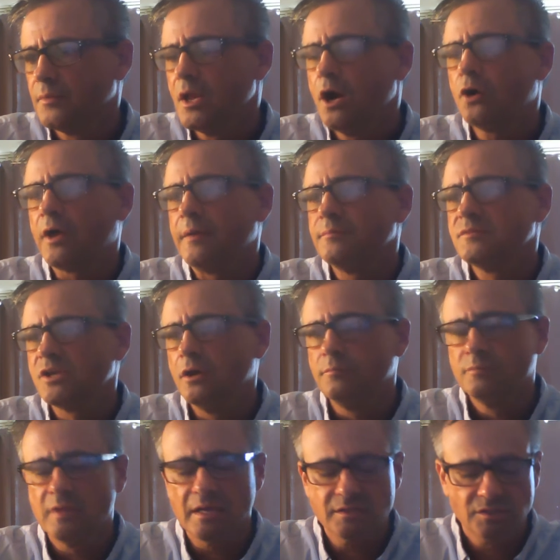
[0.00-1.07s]
Okay, so
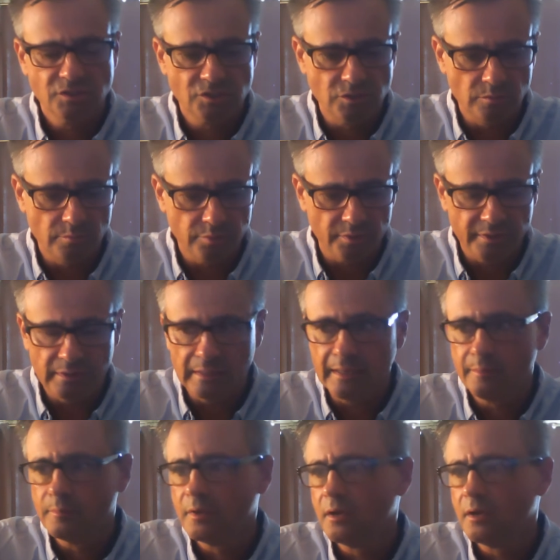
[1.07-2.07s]
that's the student pre-lab.